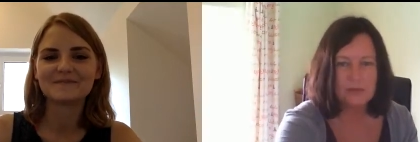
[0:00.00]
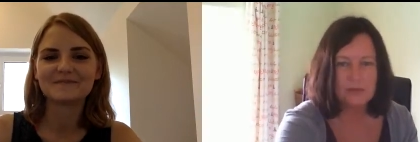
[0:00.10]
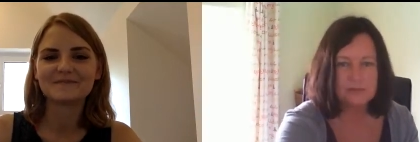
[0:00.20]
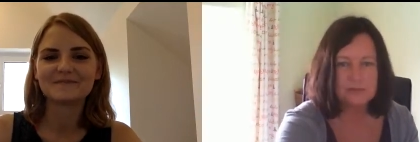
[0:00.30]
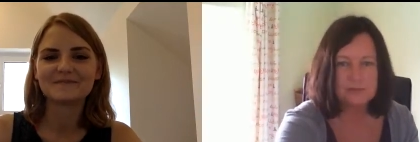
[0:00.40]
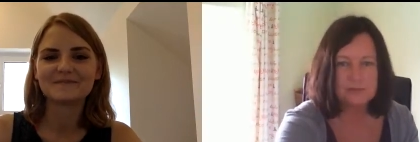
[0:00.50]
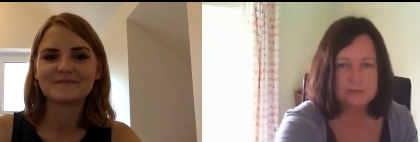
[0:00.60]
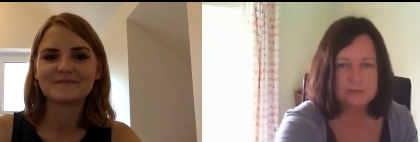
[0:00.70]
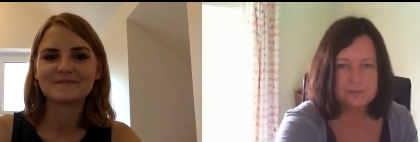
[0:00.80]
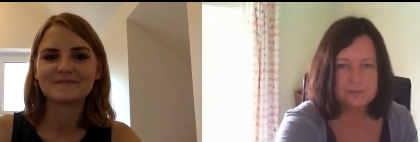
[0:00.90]

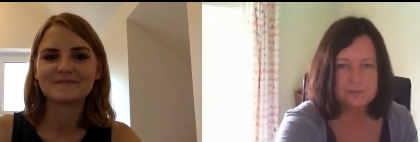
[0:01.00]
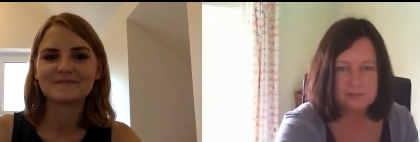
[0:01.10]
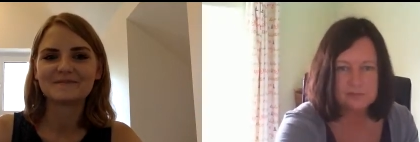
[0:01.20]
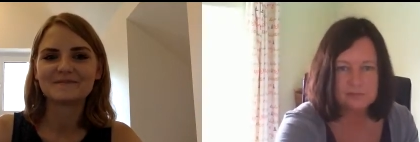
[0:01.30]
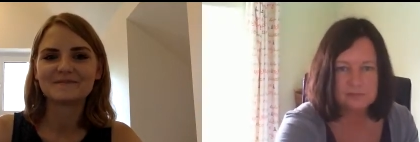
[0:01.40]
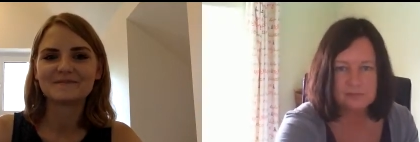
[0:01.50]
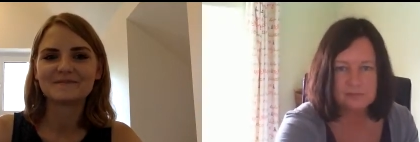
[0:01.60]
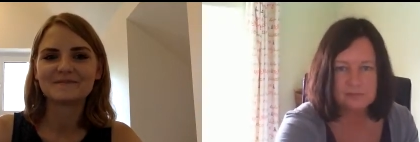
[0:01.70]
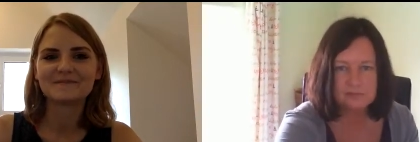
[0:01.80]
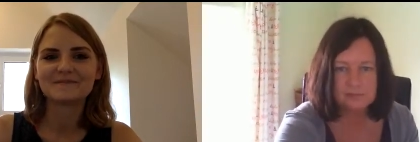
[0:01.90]

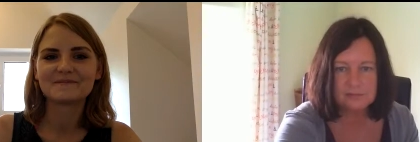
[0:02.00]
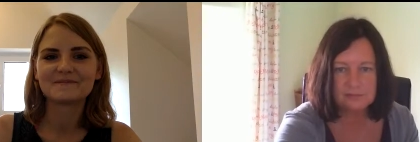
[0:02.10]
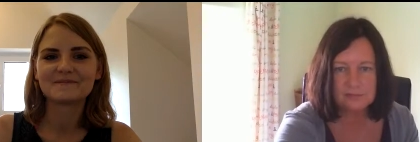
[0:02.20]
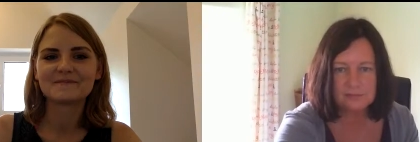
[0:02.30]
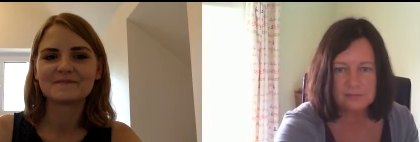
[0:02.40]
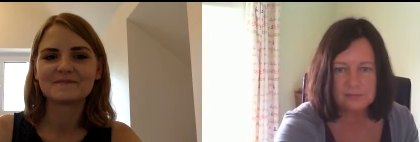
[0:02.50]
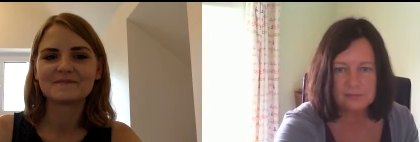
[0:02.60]
(silence)